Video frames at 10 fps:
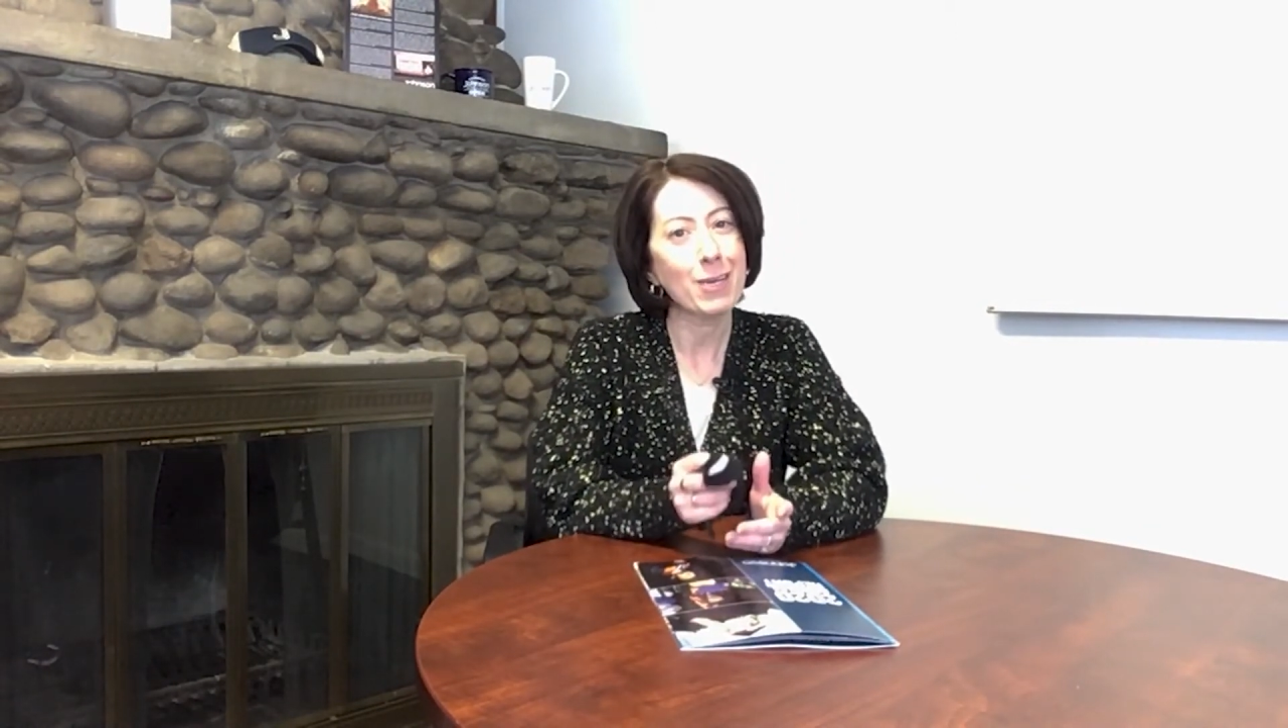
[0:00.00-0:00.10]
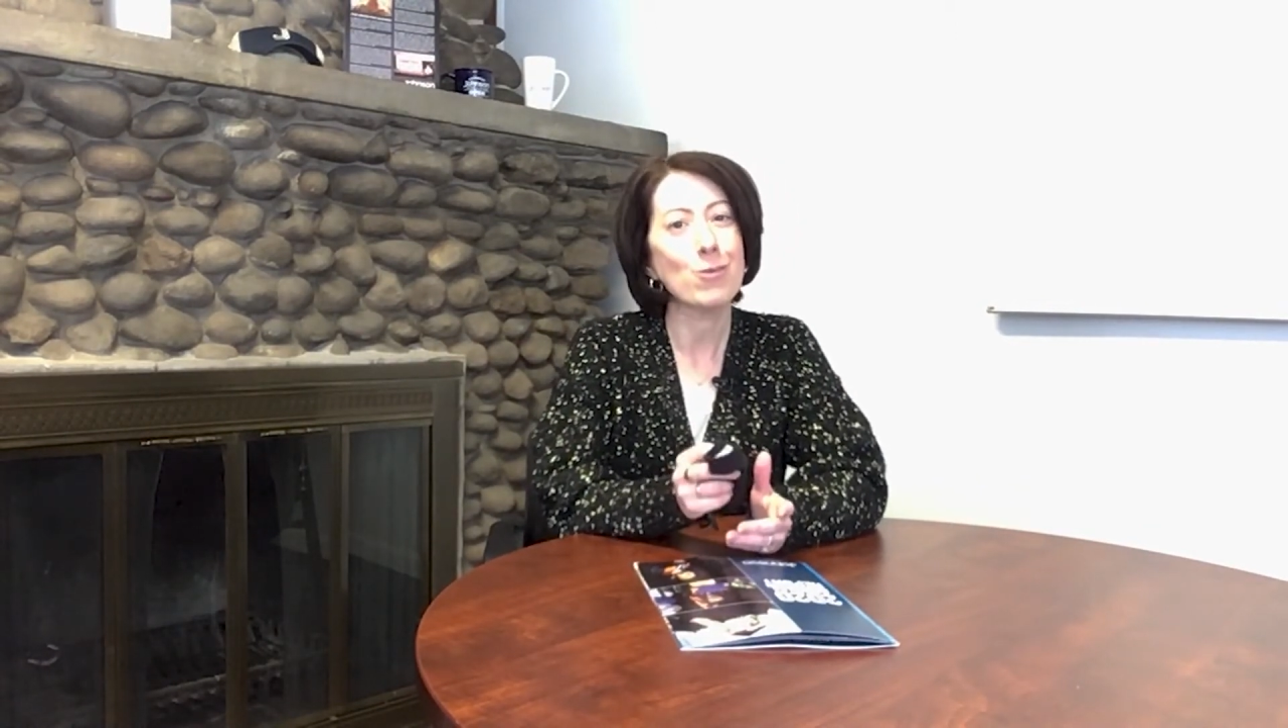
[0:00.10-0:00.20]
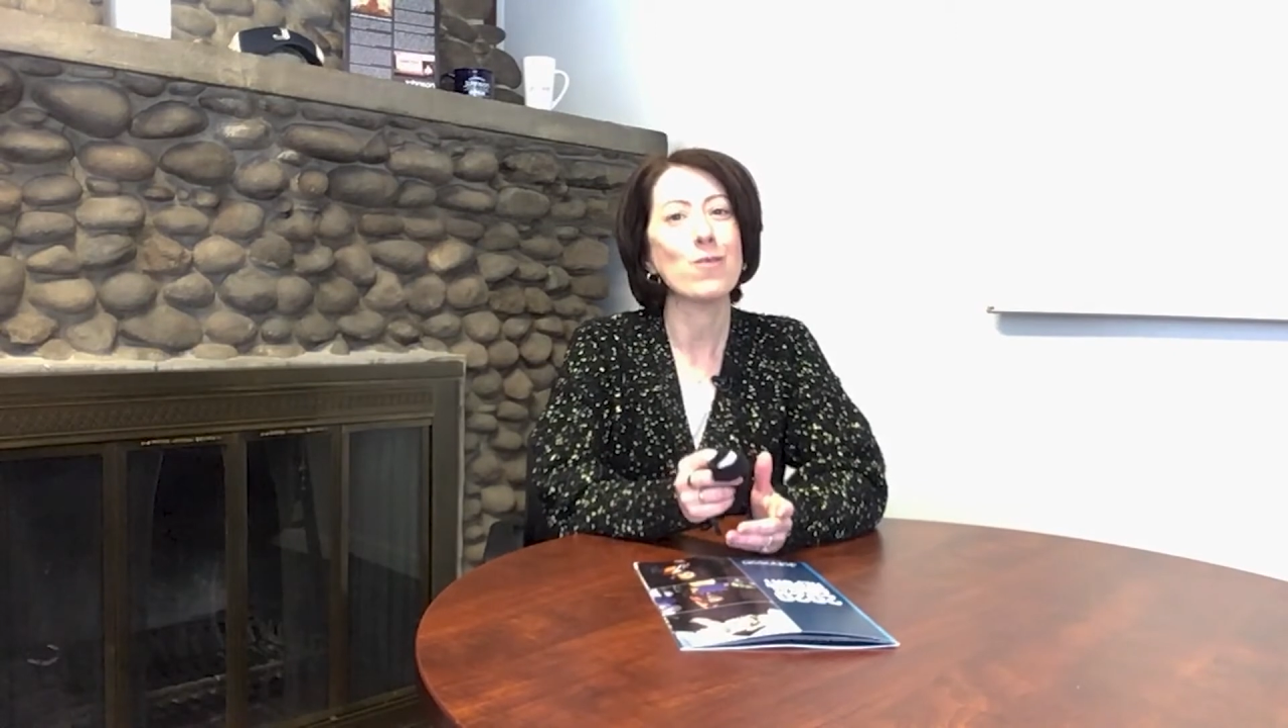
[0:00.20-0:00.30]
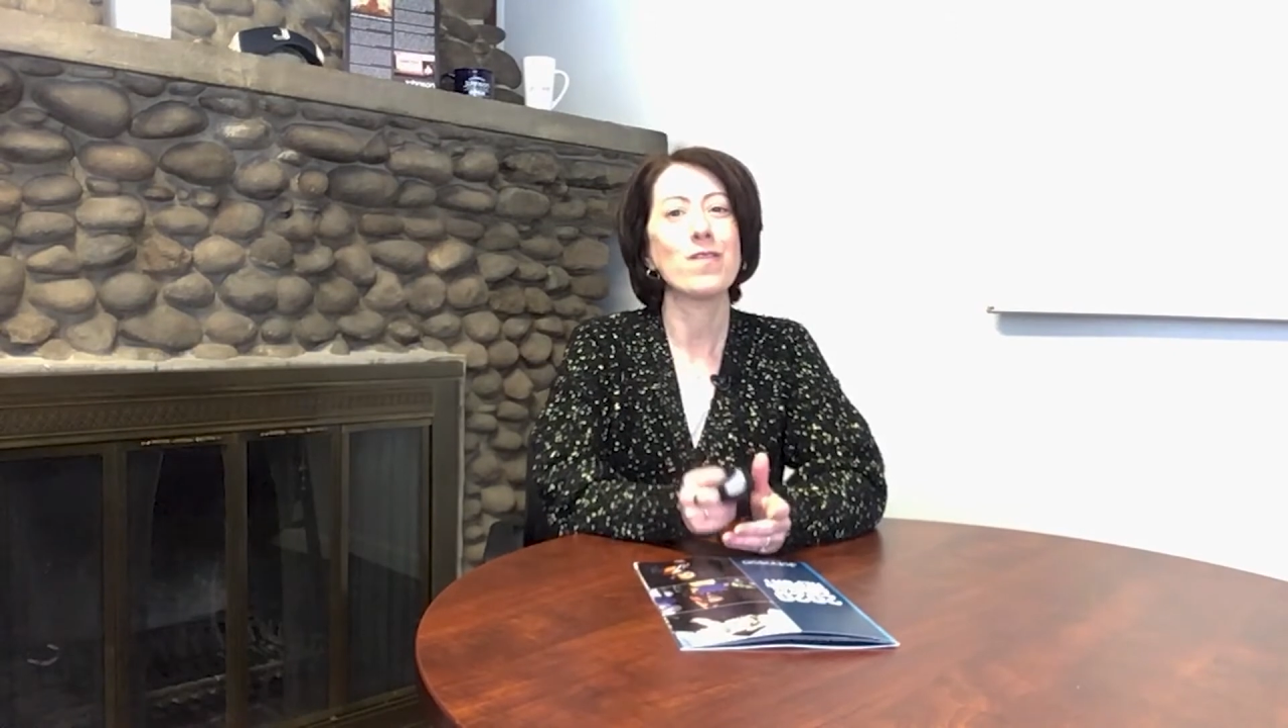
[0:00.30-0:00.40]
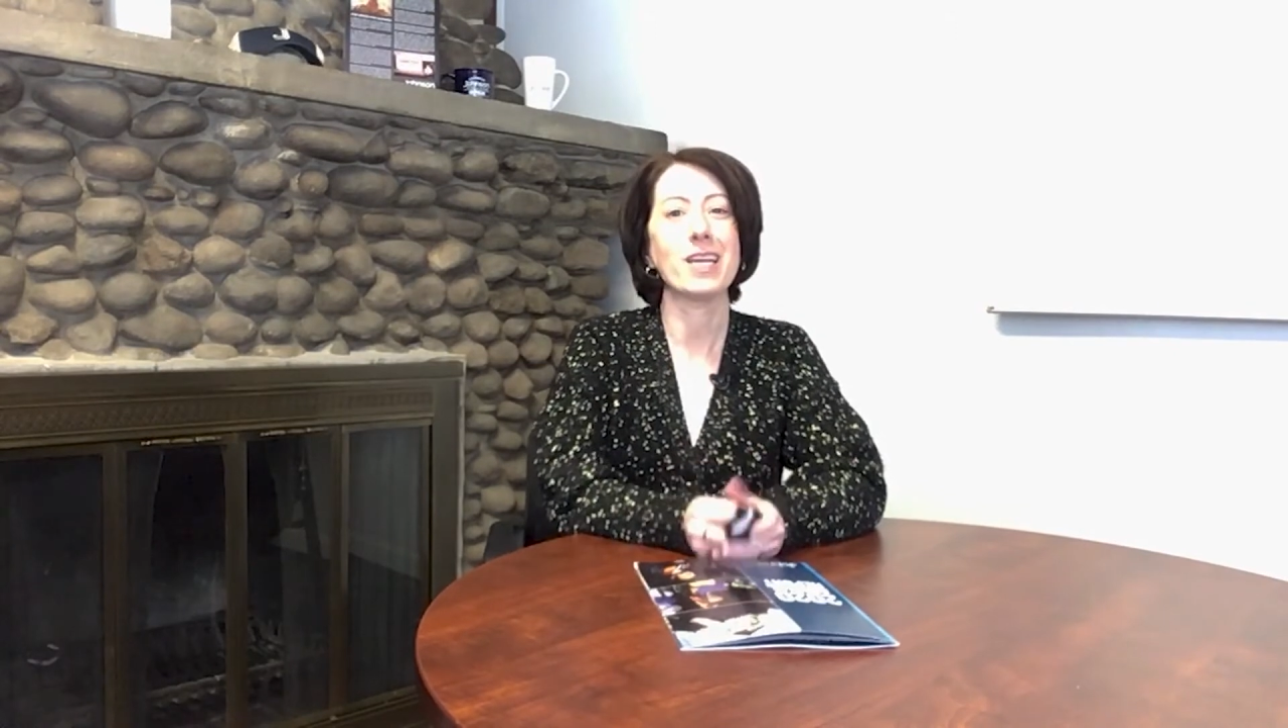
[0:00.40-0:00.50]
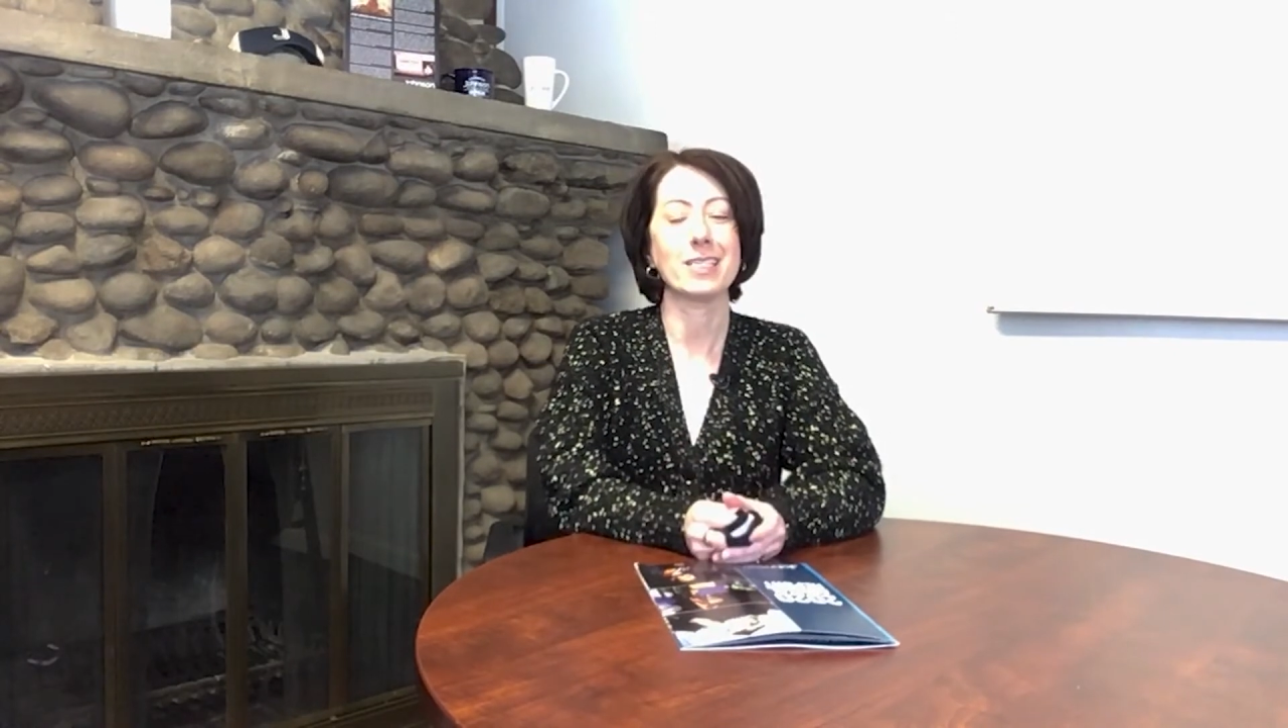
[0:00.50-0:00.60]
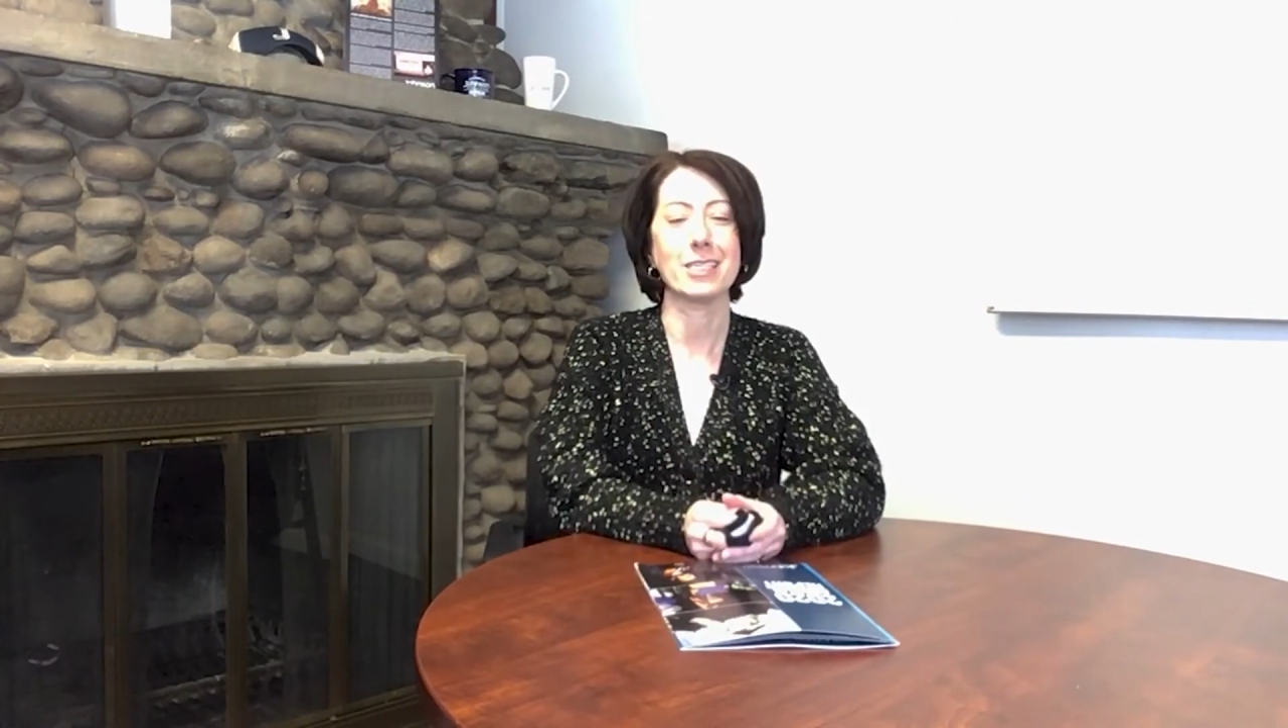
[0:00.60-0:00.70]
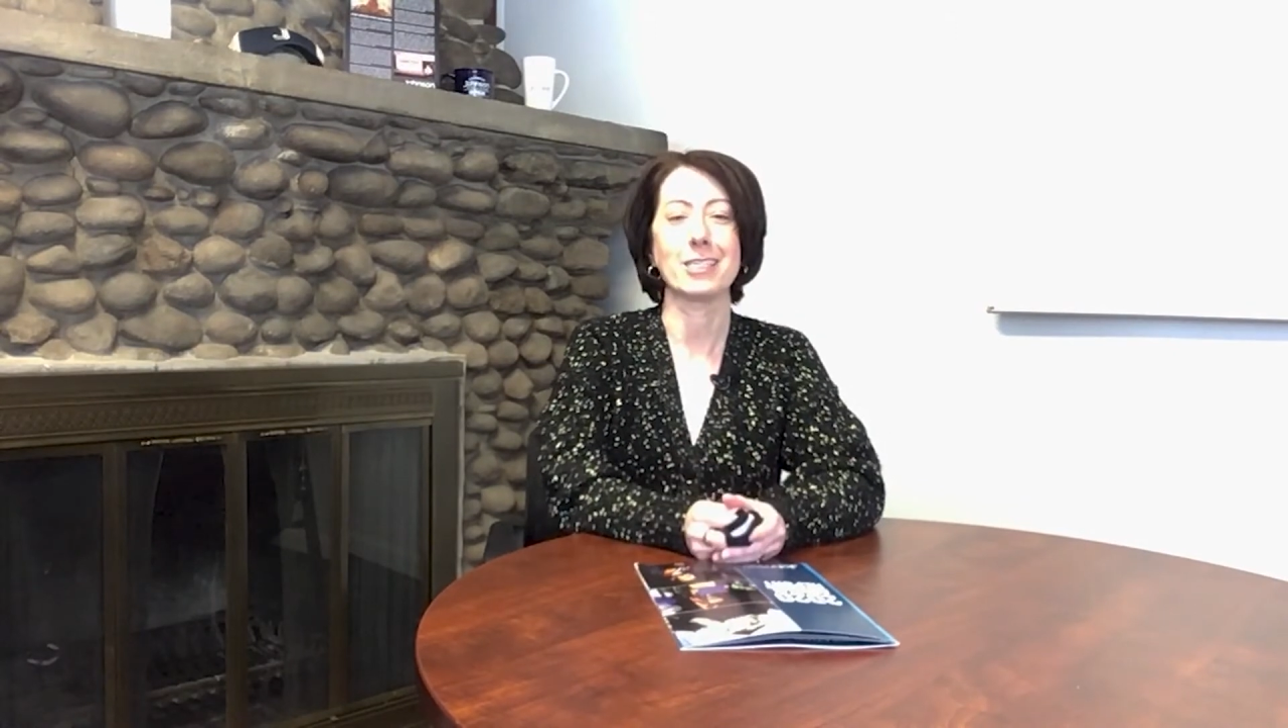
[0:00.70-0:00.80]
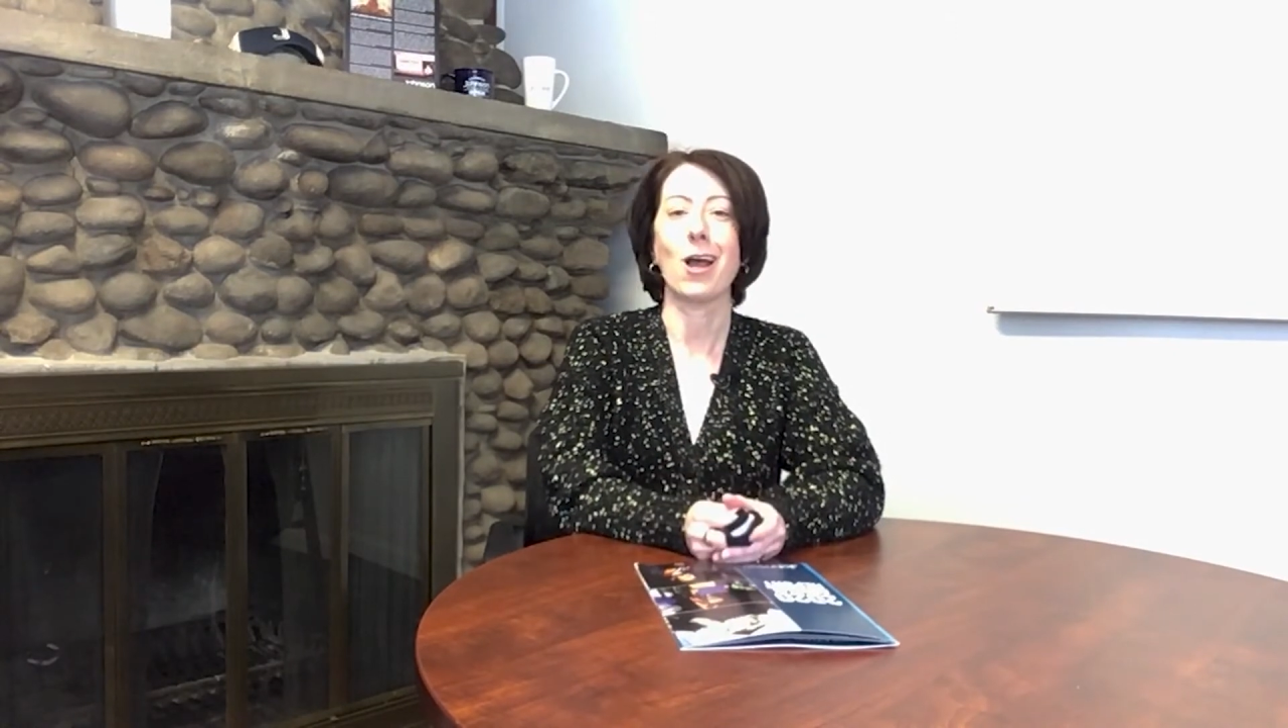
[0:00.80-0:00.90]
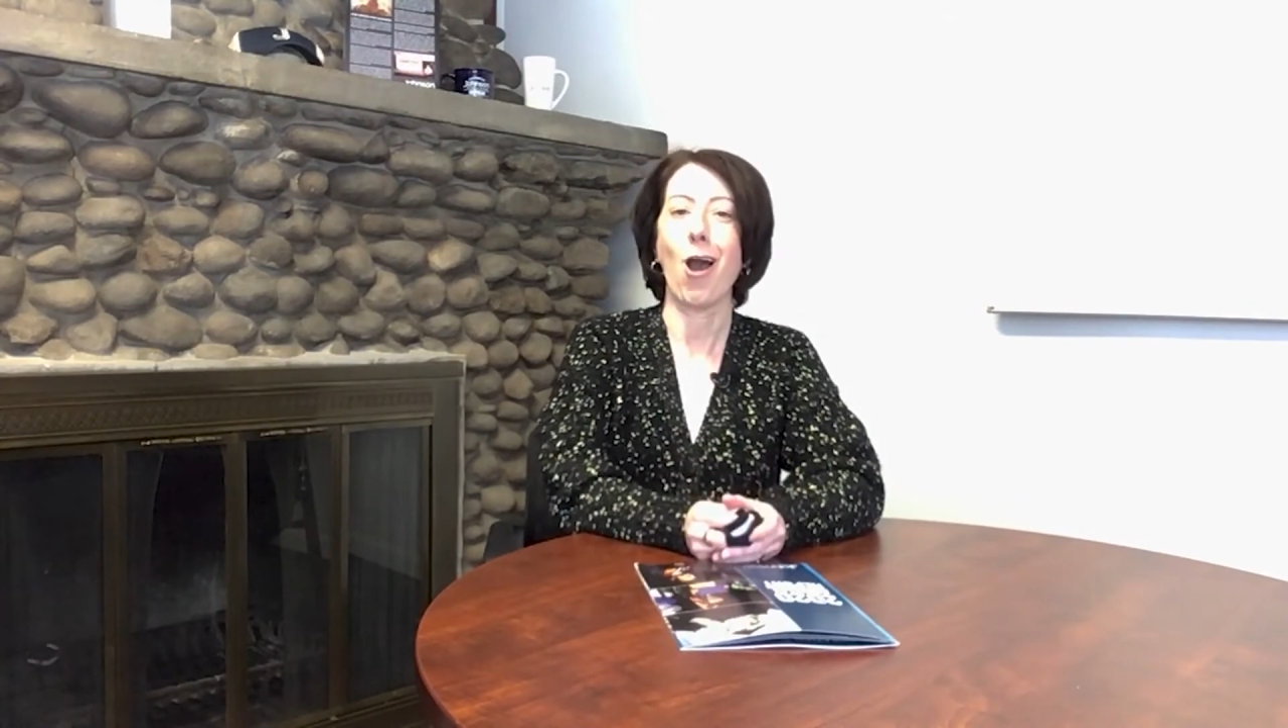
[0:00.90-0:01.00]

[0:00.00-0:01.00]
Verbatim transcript: new faces